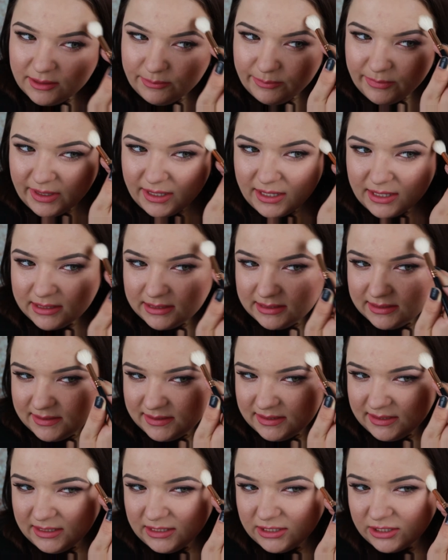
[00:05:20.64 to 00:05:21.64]
I'm making a
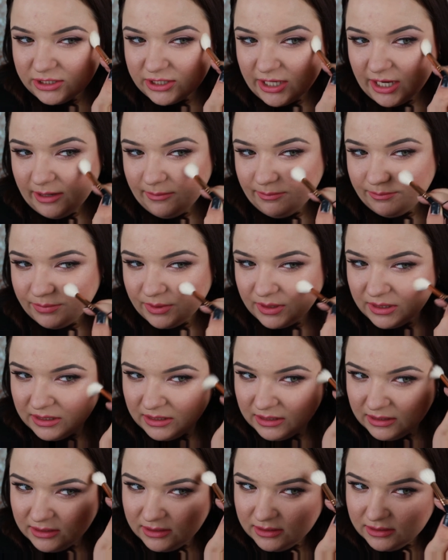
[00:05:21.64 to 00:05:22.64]
C shape,
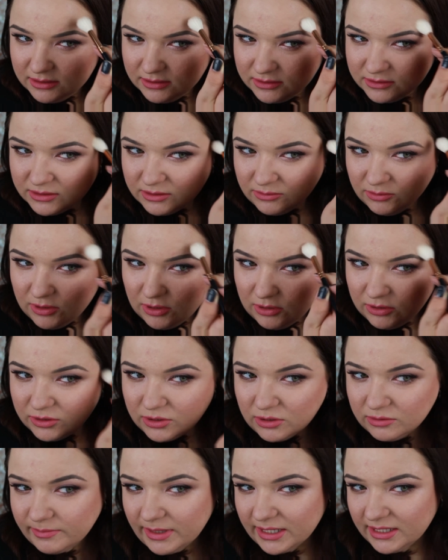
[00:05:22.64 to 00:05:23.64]
so I'm going
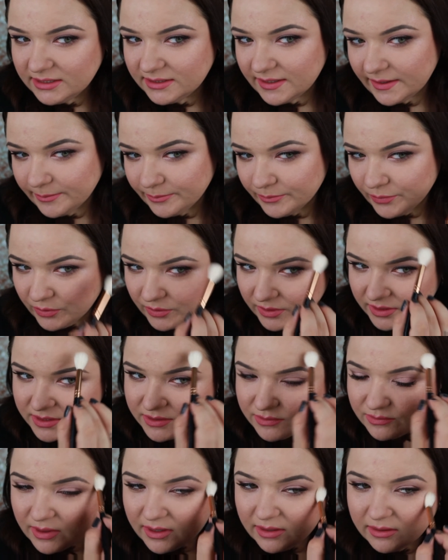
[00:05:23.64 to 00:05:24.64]
on my temple
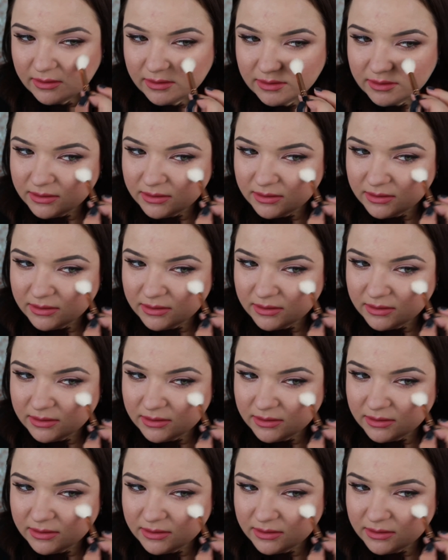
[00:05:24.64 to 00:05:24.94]
as well.